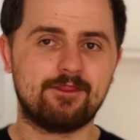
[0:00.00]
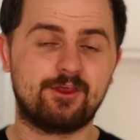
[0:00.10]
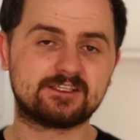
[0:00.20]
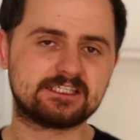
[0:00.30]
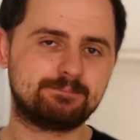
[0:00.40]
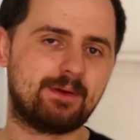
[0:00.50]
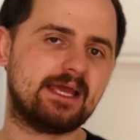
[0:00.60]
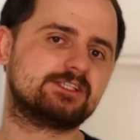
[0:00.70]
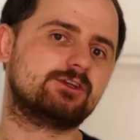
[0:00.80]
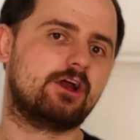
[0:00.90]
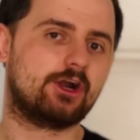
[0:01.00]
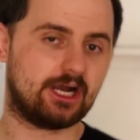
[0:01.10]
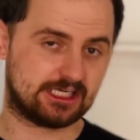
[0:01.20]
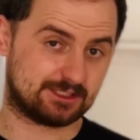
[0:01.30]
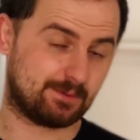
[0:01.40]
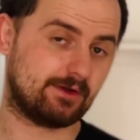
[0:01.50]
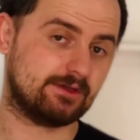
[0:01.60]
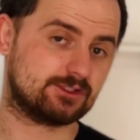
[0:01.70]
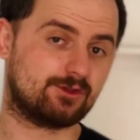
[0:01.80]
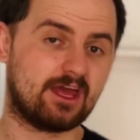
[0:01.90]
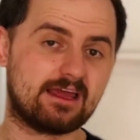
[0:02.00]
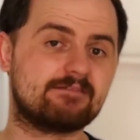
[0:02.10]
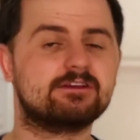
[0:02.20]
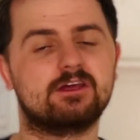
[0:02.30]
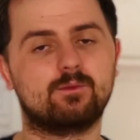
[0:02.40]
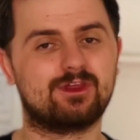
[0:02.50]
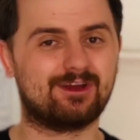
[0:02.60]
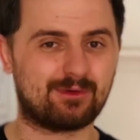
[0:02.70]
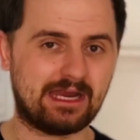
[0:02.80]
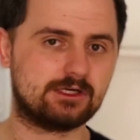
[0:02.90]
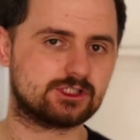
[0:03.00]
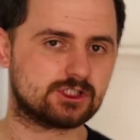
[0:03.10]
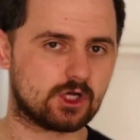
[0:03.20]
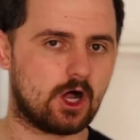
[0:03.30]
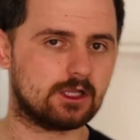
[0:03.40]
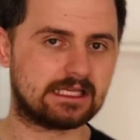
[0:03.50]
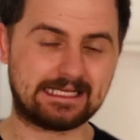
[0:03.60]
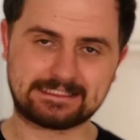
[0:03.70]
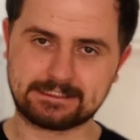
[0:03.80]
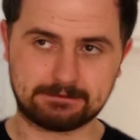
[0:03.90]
this is based on our experience, so take everything with a grain of salt. It's